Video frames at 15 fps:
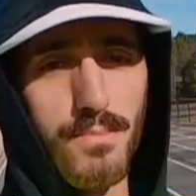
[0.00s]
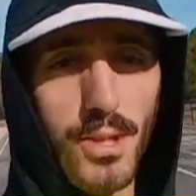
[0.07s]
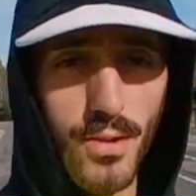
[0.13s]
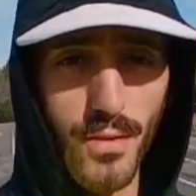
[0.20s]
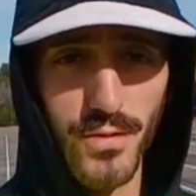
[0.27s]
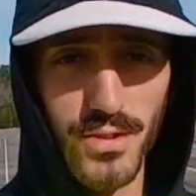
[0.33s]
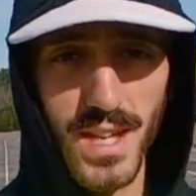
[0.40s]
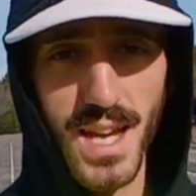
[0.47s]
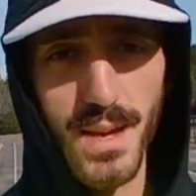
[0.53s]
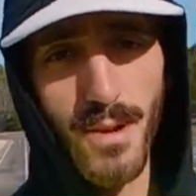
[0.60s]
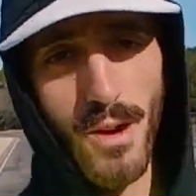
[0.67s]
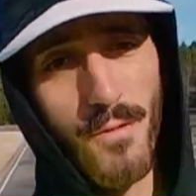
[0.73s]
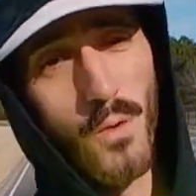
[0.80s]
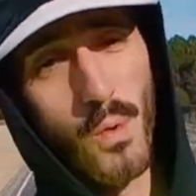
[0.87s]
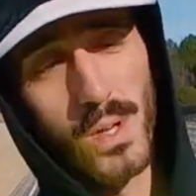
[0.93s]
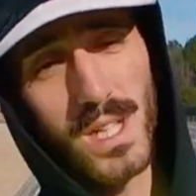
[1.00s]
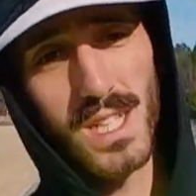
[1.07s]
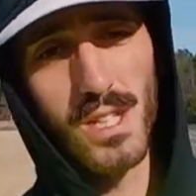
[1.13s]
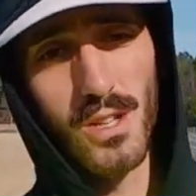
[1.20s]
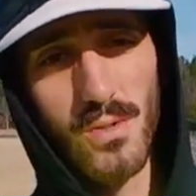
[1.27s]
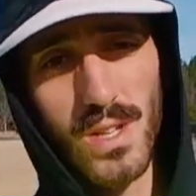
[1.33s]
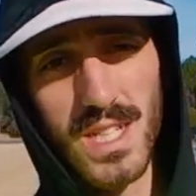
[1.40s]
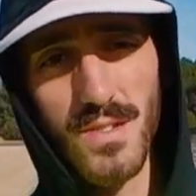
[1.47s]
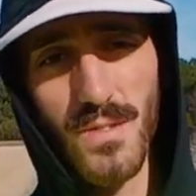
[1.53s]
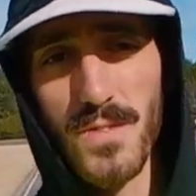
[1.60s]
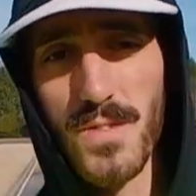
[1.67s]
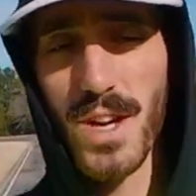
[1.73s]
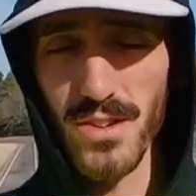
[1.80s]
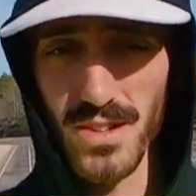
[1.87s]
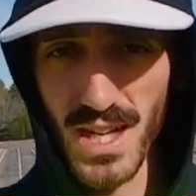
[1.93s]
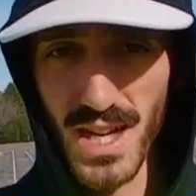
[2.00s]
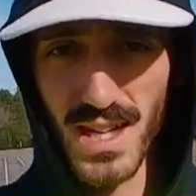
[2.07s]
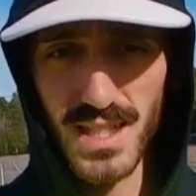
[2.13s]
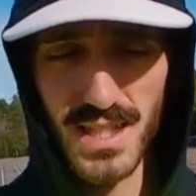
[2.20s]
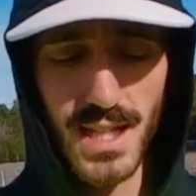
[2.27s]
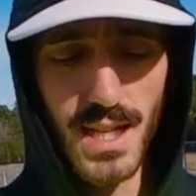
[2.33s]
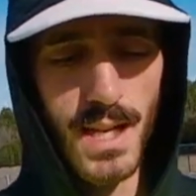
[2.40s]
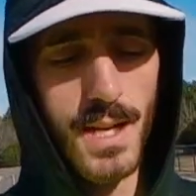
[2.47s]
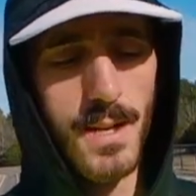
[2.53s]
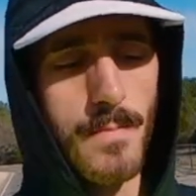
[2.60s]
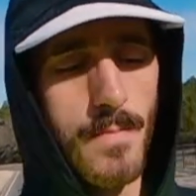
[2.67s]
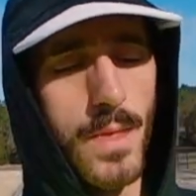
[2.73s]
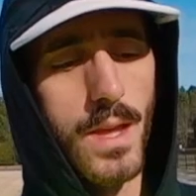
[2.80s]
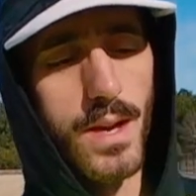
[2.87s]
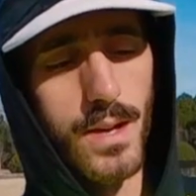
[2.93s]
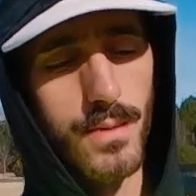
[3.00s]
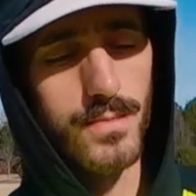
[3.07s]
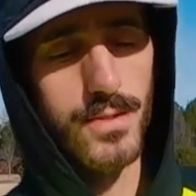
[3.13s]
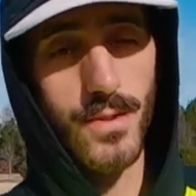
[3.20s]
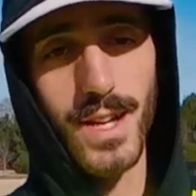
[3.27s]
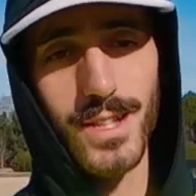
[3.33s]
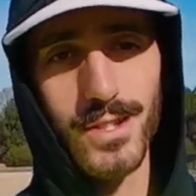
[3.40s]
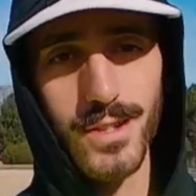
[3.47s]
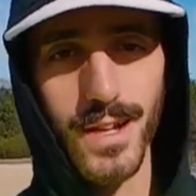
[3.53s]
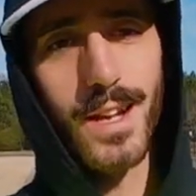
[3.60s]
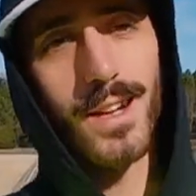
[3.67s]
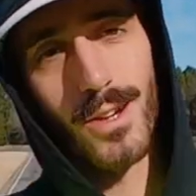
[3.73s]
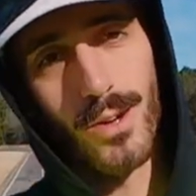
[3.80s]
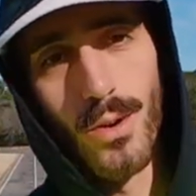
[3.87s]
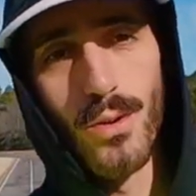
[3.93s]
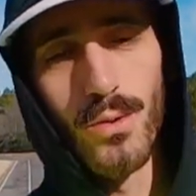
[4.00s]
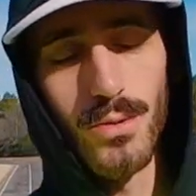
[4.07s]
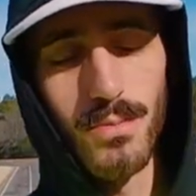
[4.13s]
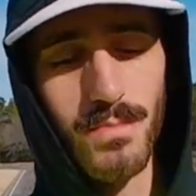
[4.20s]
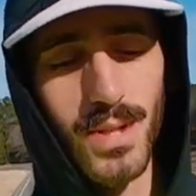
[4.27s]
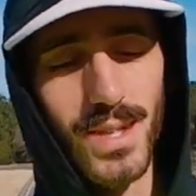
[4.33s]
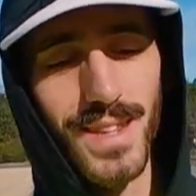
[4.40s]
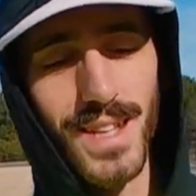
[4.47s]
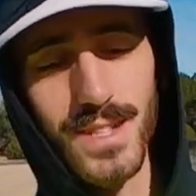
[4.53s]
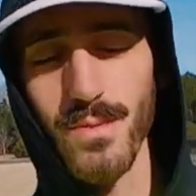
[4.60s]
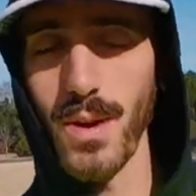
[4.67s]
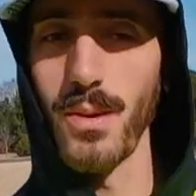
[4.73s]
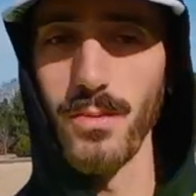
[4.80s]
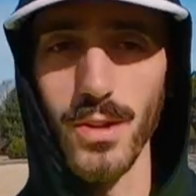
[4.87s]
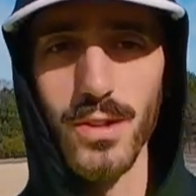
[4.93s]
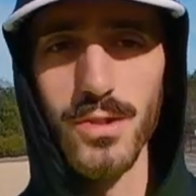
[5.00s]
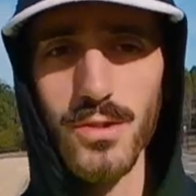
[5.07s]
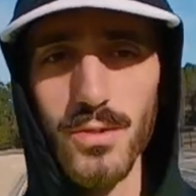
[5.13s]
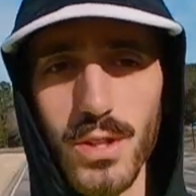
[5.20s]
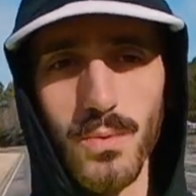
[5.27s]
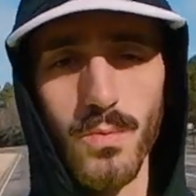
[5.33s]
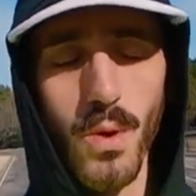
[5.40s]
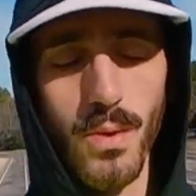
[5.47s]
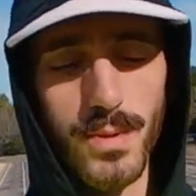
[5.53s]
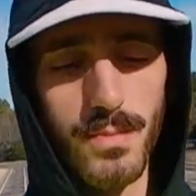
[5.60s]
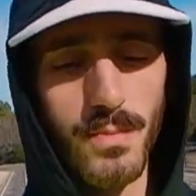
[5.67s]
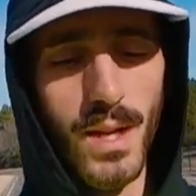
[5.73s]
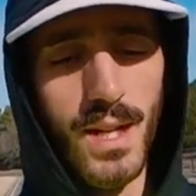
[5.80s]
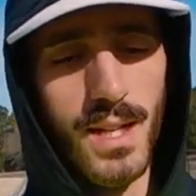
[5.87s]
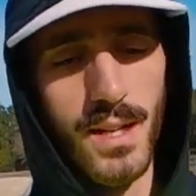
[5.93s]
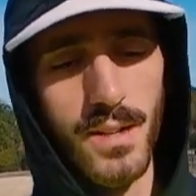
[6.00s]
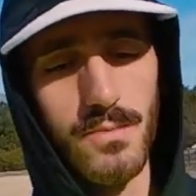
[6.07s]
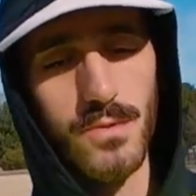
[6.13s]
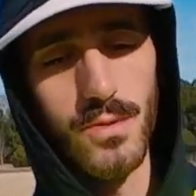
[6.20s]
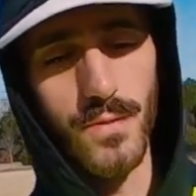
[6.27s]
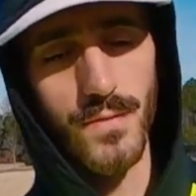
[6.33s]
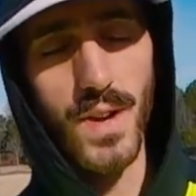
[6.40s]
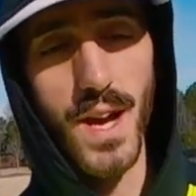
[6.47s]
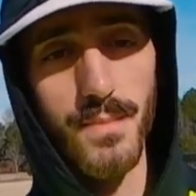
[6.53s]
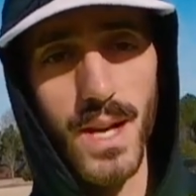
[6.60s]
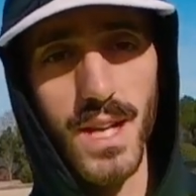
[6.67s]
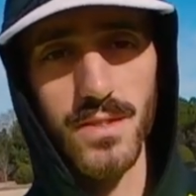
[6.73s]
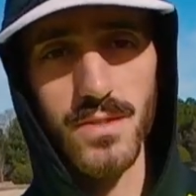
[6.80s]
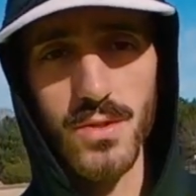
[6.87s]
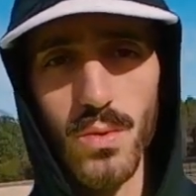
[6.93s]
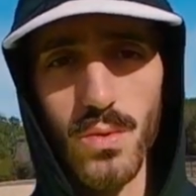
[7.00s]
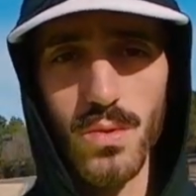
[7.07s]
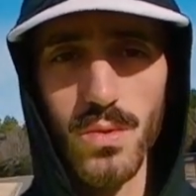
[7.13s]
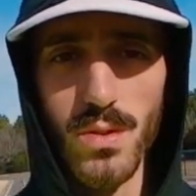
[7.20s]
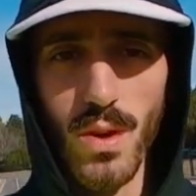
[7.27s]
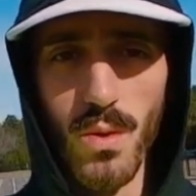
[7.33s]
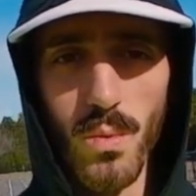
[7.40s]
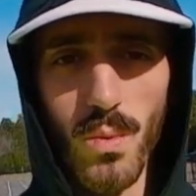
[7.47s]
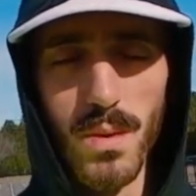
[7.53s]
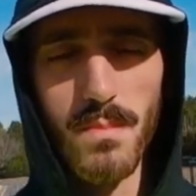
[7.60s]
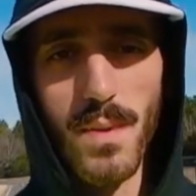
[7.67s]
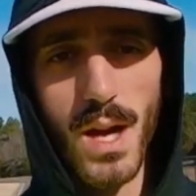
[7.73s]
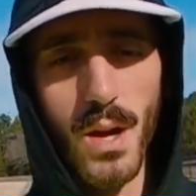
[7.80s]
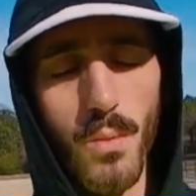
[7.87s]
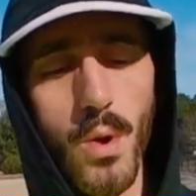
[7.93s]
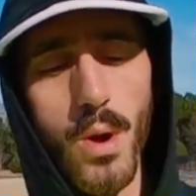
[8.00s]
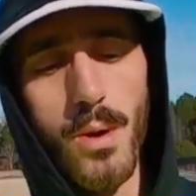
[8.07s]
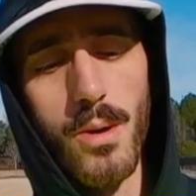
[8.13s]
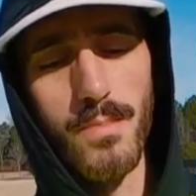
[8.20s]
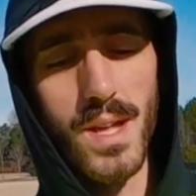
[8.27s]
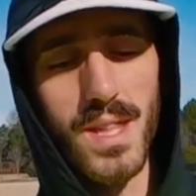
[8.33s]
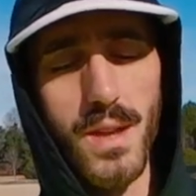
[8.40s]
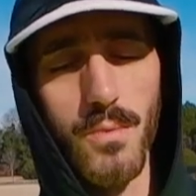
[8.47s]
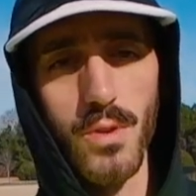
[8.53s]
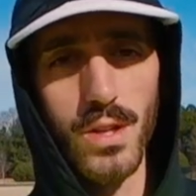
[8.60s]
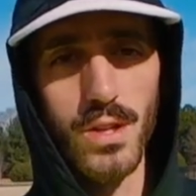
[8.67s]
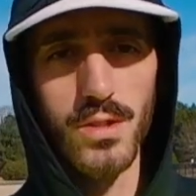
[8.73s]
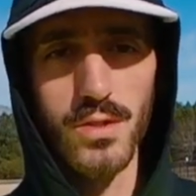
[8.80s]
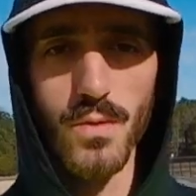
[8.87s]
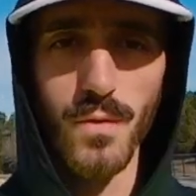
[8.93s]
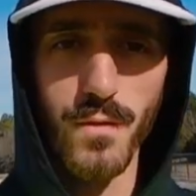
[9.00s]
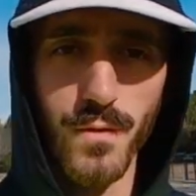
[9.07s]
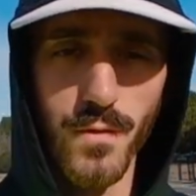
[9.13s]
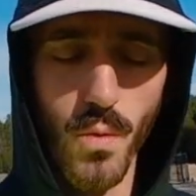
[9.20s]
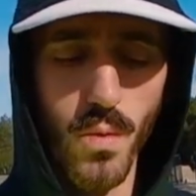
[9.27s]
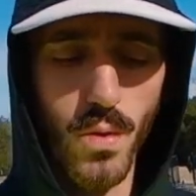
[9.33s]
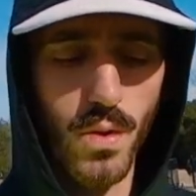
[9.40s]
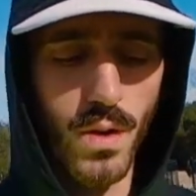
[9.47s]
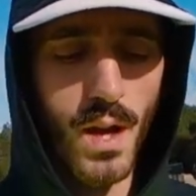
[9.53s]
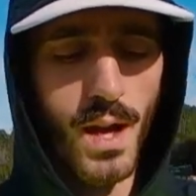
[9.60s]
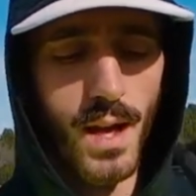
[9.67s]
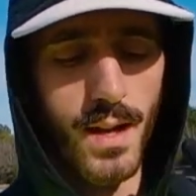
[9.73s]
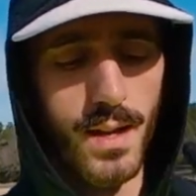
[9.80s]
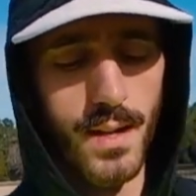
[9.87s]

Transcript: beautiful day, about 40 degrees Fahrenheit. So actually kind of cold, but that's why we're gonna do a good warm-up. We're doing 5 miles total, a 1-mile warm-up, and then we're gonna do 4